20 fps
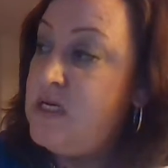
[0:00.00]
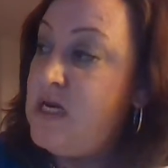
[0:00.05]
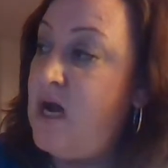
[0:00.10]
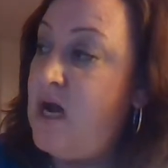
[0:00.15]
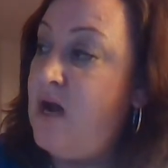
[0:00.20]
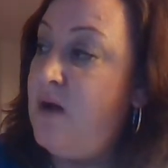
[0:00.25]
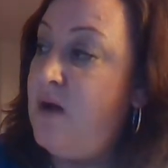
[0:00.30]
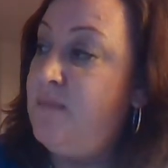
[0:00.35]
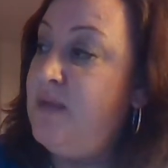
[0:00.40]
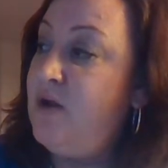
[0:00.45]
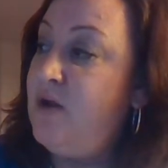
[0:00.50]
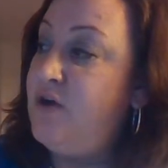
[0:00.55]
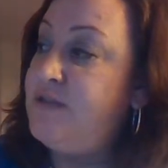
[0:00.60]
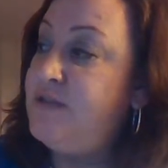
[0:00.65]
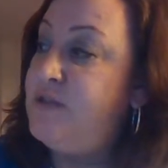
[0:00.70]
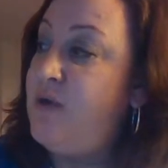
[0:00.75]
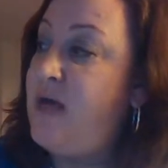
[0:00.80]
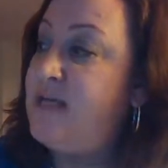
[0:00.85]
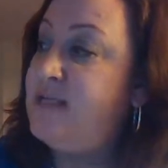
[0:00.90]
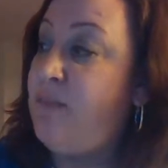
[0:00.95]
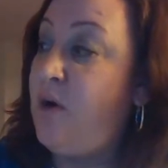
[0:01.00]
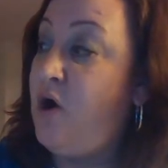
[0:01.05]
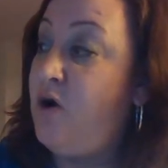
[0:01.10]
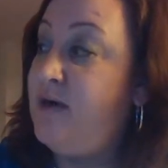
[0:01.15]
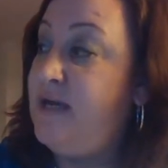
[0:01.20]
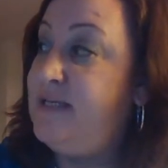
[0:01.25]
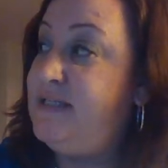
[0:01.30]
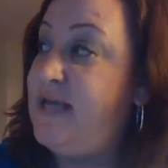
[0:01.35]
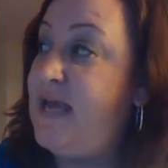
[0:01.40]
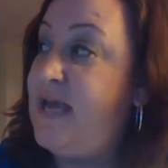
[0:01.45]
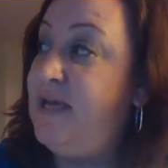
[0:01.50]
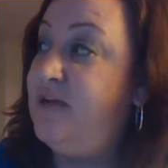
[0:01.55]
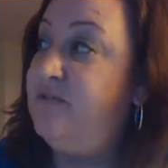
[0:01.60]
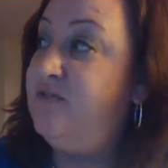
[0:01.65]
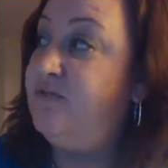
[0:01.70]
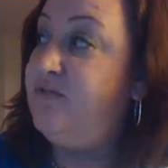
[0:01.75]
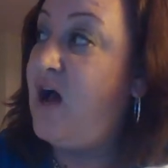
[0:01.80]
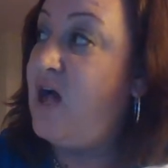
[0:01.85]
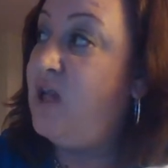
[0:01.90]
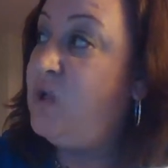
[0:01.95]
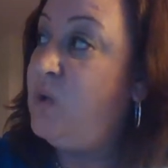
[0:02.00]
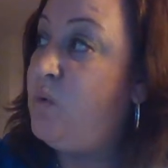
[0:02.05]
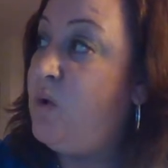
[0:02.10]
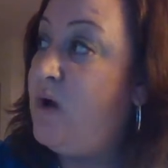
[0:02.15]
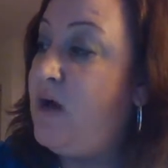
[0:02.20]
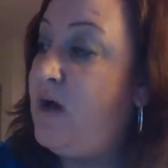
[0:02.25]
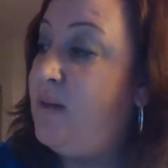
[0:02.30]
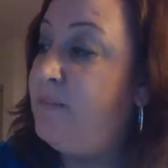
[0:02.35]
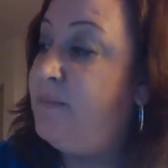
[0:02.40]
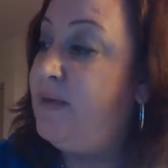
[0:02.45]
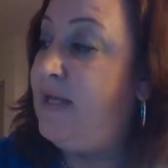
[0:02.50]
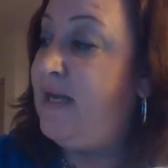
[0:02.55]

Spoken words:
It also has party day and follow-up. It